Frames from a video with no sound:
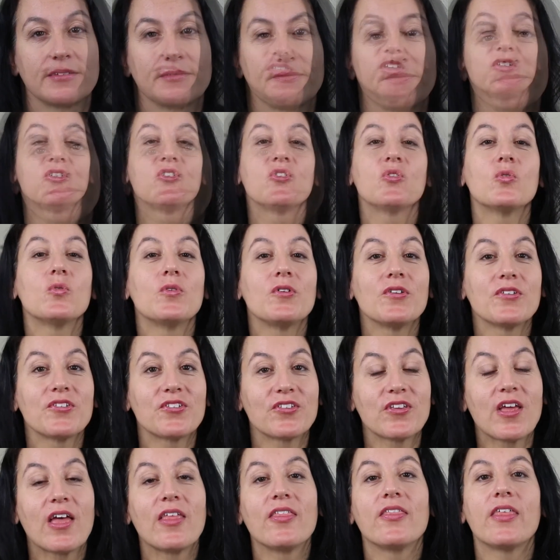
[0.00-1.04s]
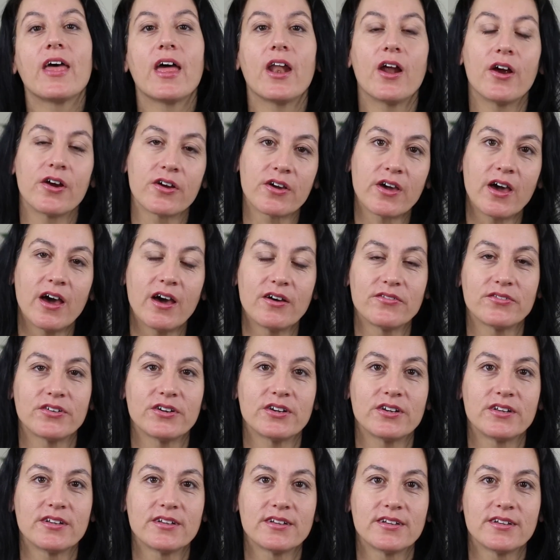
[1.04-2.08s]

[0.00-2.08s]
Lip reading: The tools that are covered